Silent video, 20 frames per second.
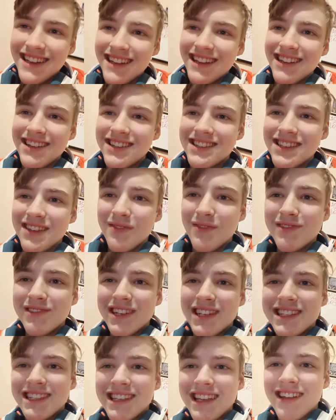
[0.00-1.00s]
Because
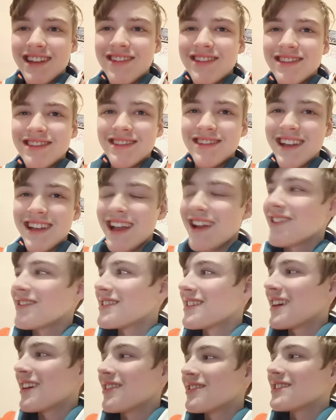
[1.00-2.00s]
otherwise, how how
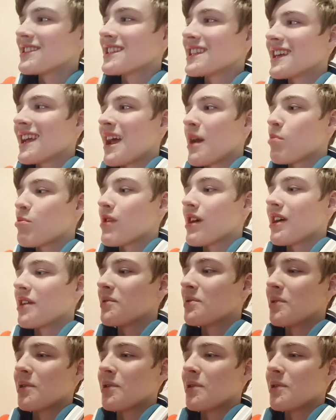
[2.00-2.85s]
how is the camera angle